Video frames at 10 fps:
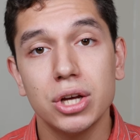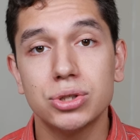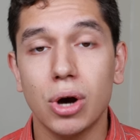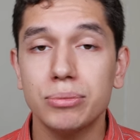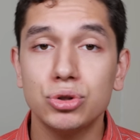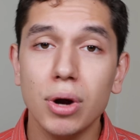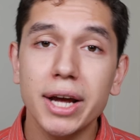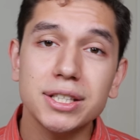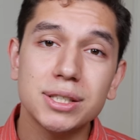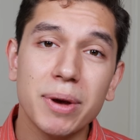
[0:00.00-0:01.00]
So I'm
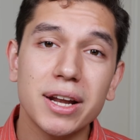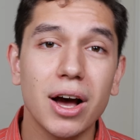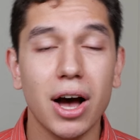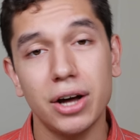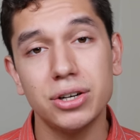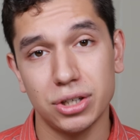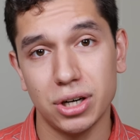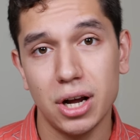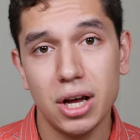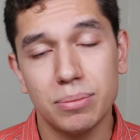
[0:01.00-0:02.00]
trying to spend
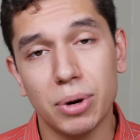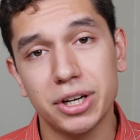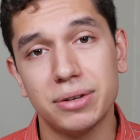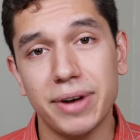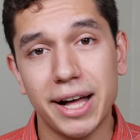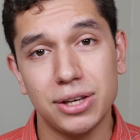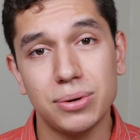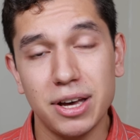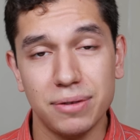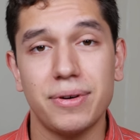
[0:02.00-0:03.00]
under market
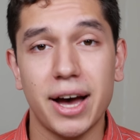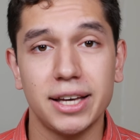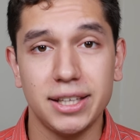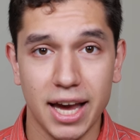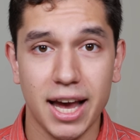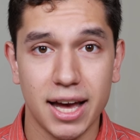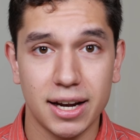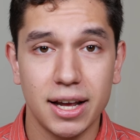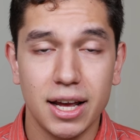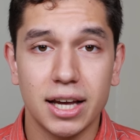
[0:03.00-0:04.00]
value if I
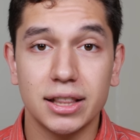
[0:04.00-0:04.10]
can,